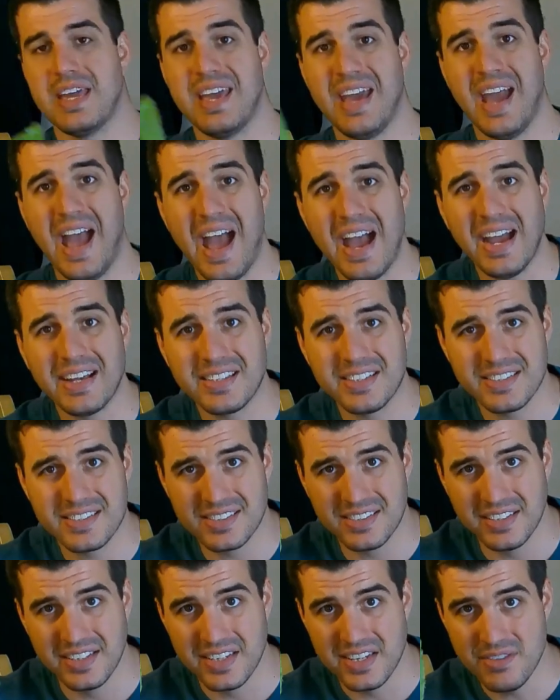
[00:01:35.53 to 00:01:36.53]

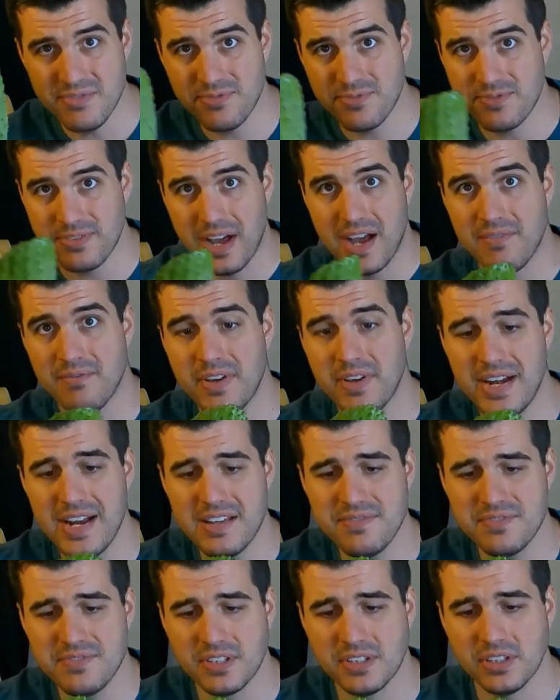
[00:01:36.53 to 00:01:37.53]
Cactus leaf. I'm
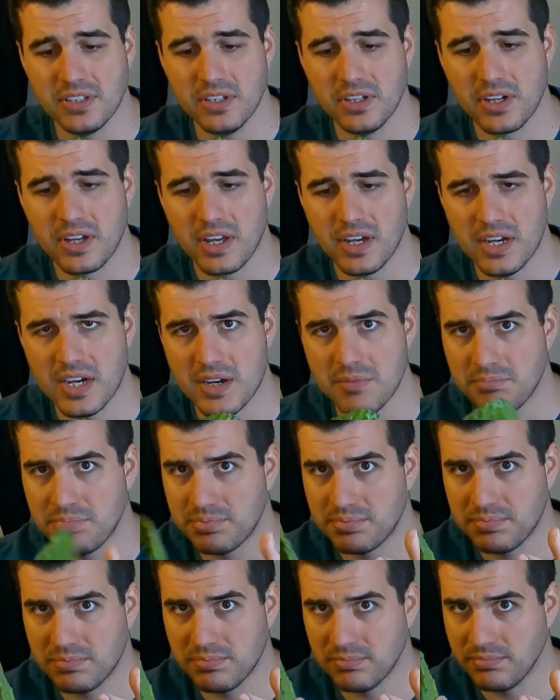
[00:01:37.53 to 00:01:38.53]
gonna have to look
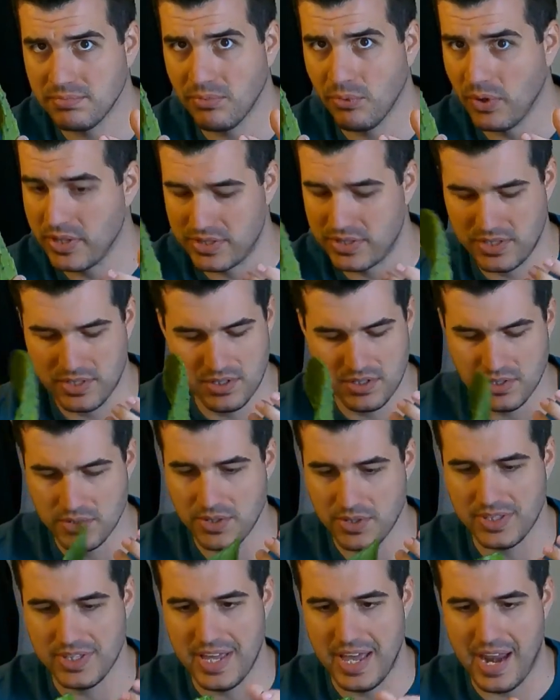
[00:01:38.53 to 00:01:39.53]
up what to
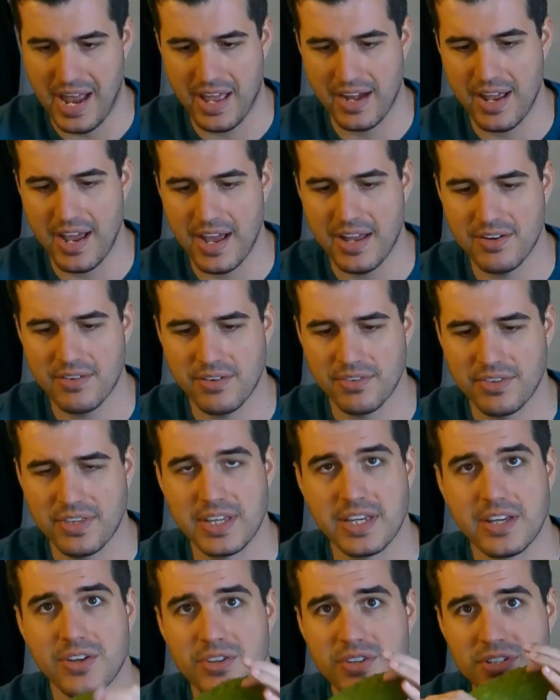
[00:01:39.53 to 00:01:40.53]
do with that. I don't
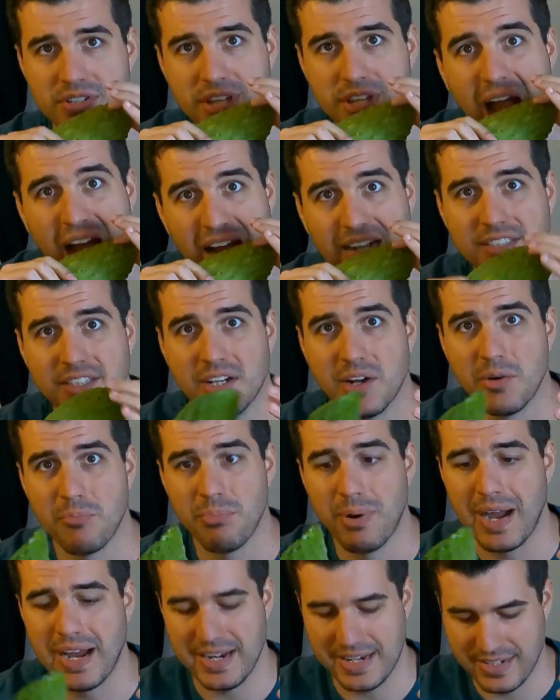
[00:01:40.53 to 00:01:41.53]
think you just,
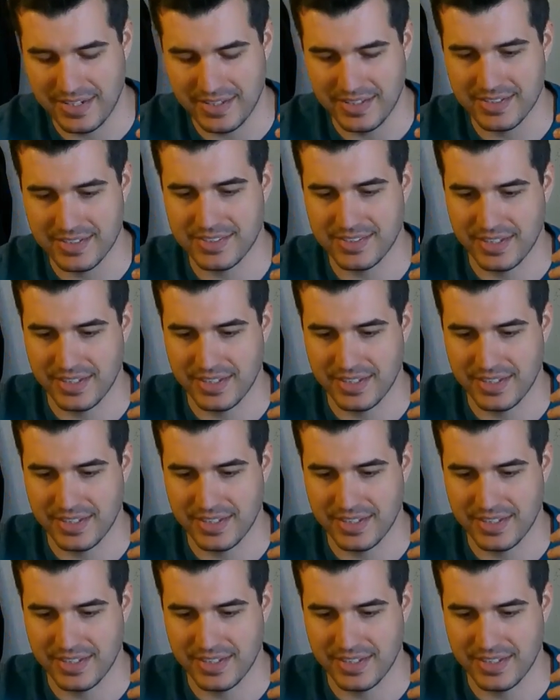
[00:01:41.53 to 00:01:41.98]
bite into this